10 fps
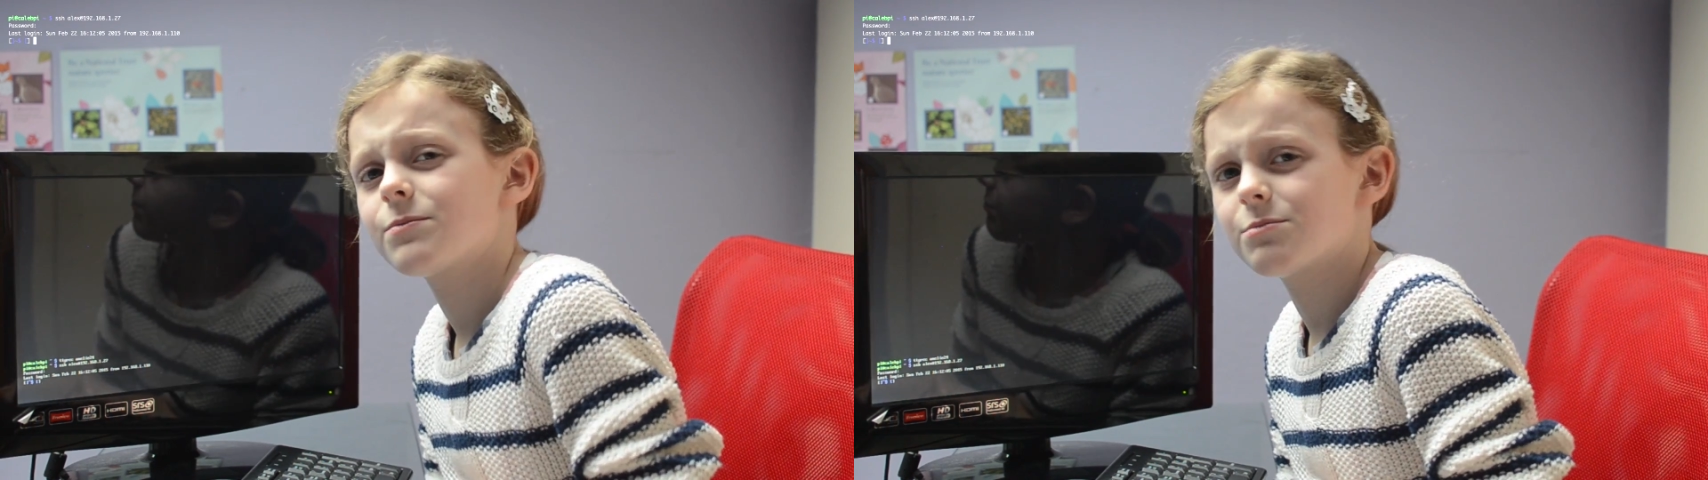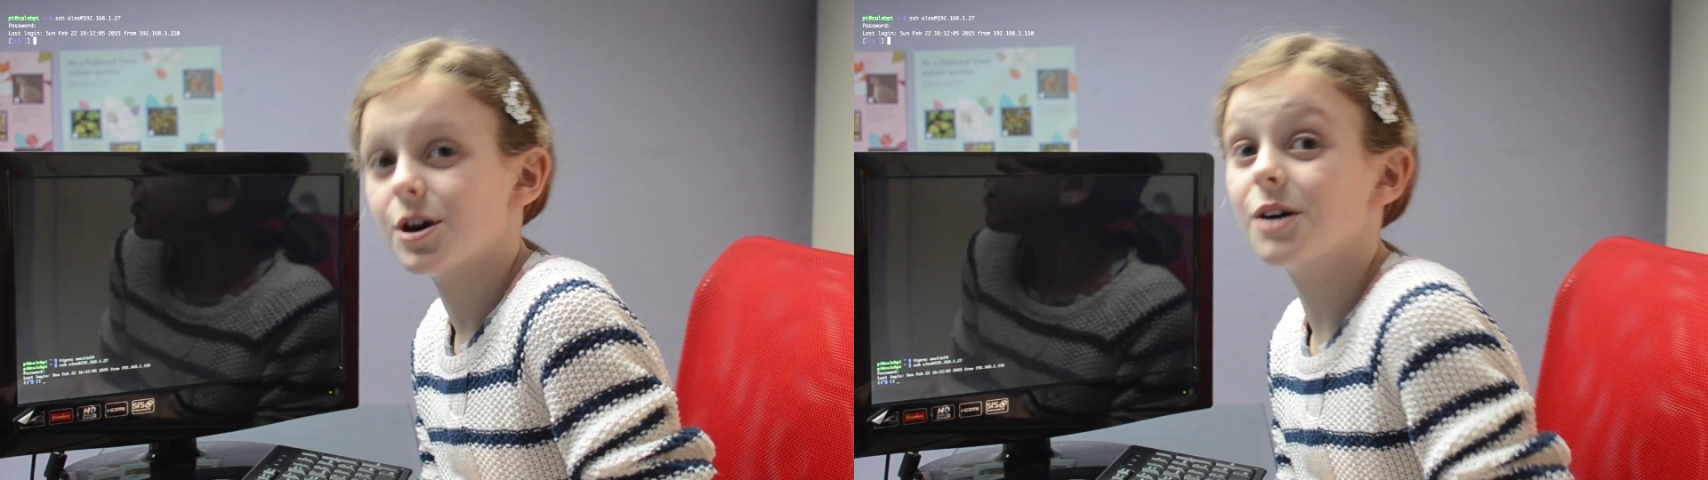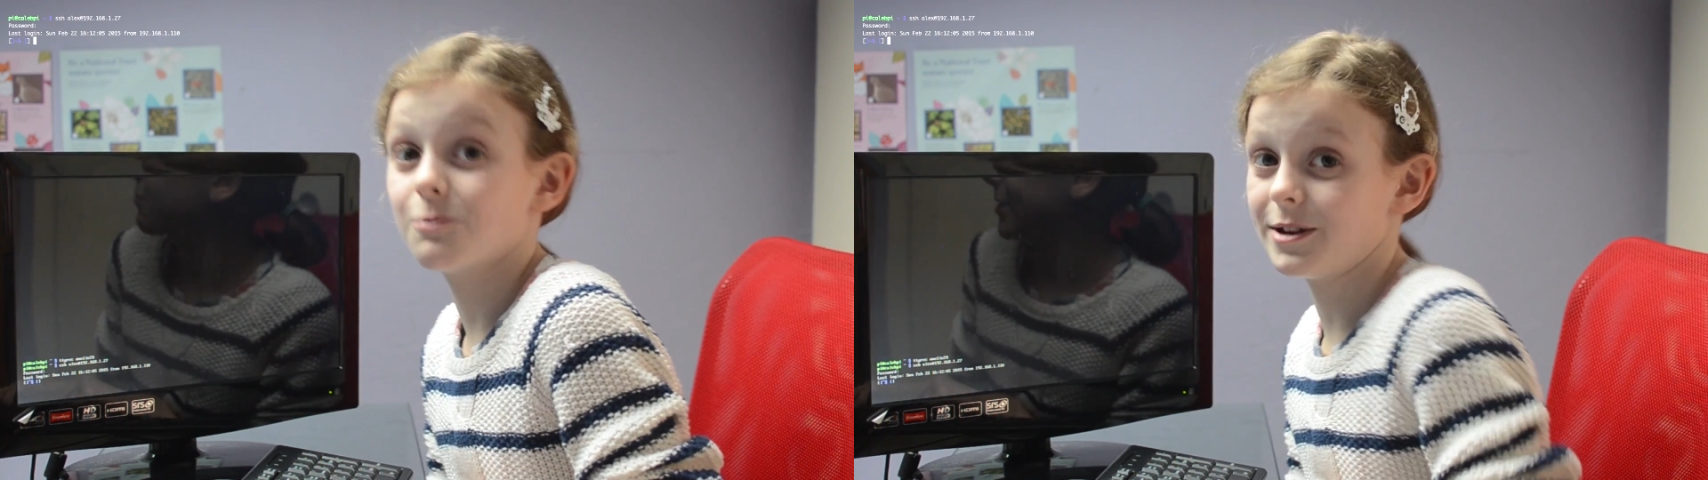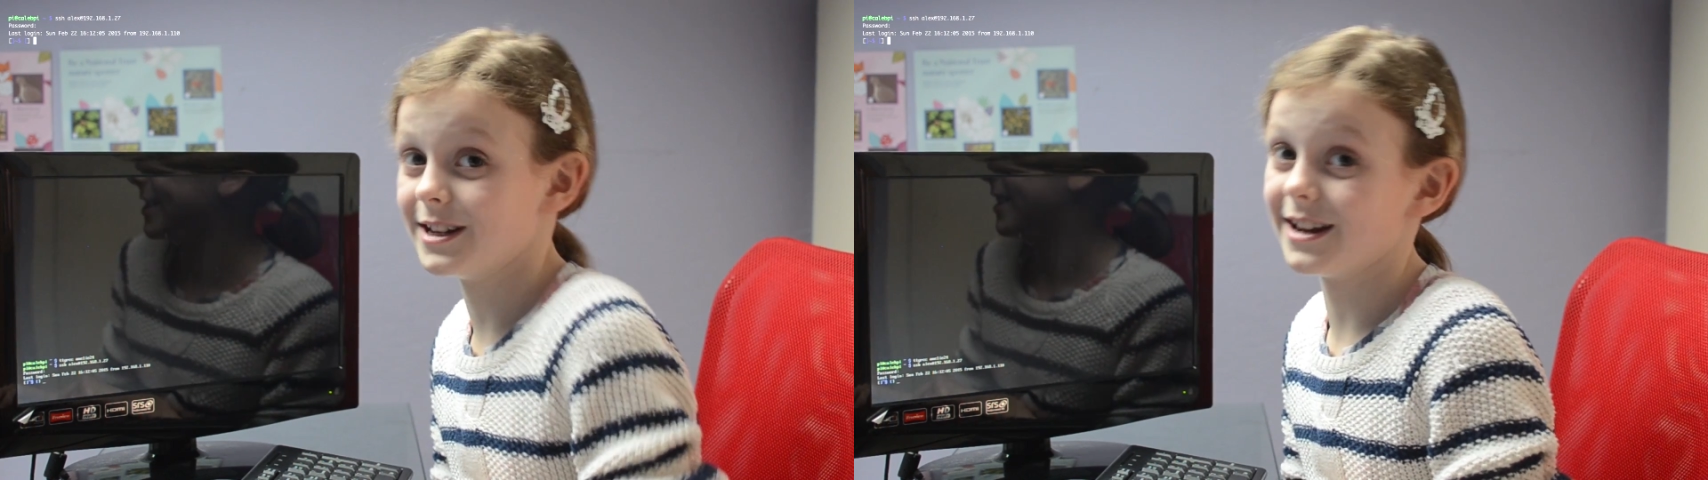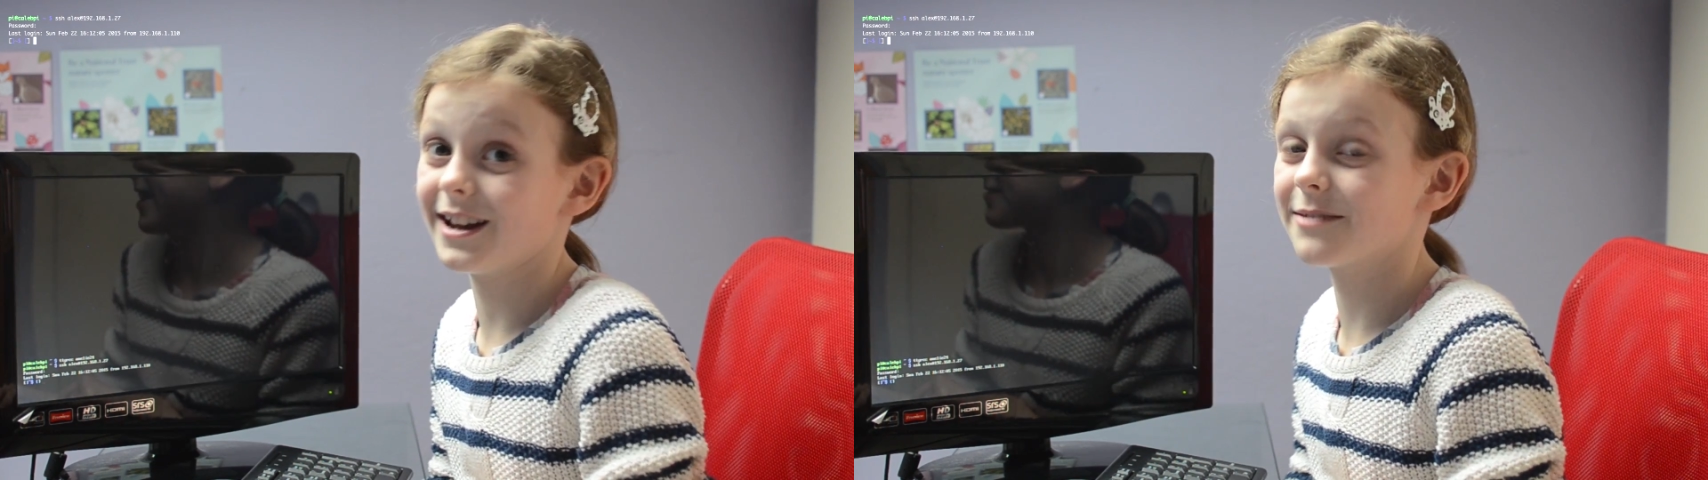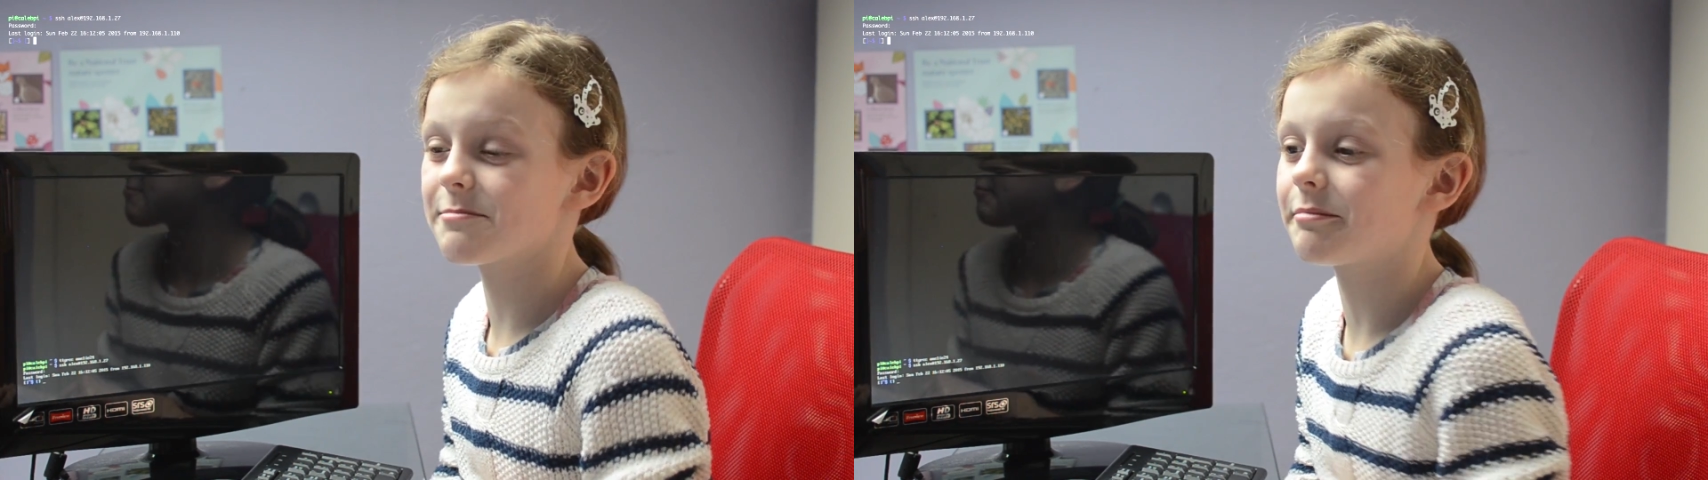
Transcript: But we did it.